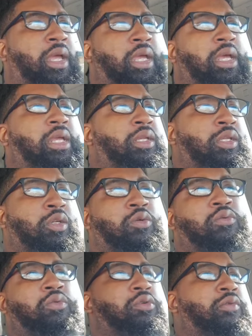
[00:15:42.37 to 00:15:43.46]
And
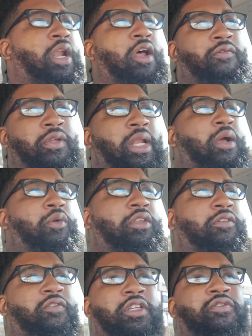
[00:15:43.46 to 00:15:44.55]
you do whatever, like with
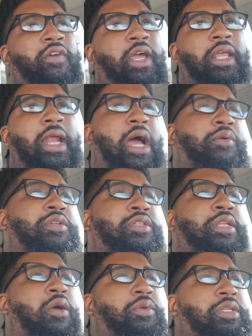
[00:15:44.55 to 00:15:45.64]
the fish for 8 hours
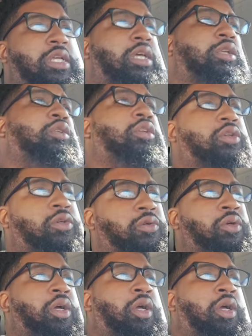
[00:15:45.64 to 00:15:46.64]
that we tell you to do.